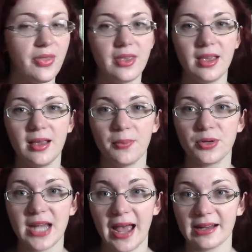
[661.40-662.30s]
the
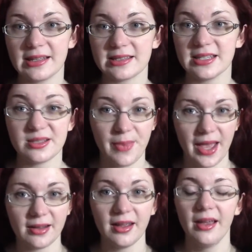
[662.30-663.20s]
protagonist is a
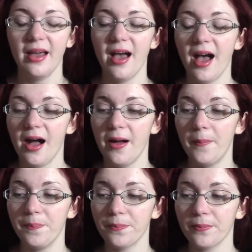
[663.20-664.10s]
man,
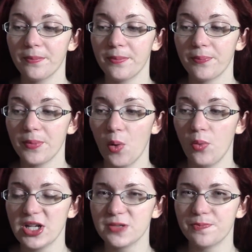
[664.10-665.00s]
um,
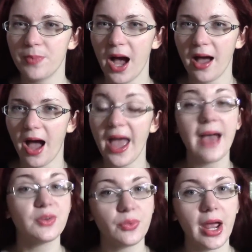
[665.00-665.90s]
which I
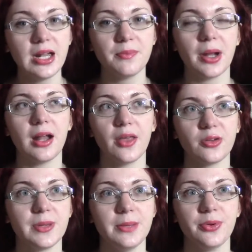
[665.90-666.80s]
haven't read, but other
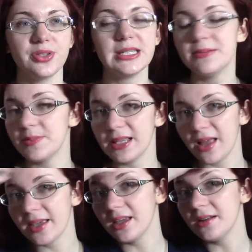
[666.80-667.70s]
people seem to be
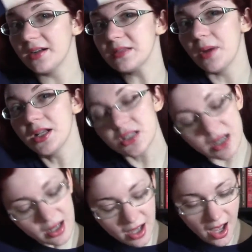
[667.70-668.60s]
liking not as much.
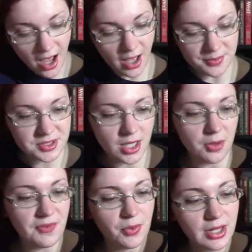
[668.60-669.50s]
Um, so
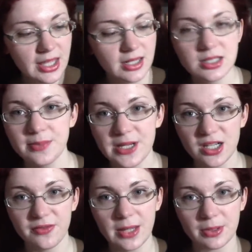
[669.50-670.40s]
if you want to get into
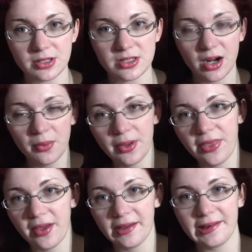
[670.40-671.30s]
Michel Faber, start with
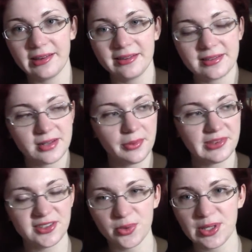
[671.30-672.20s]
uh, start with
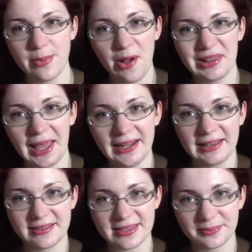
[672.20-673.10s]
the stories about
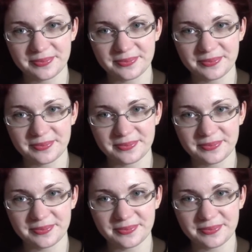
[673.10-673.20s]
ladies.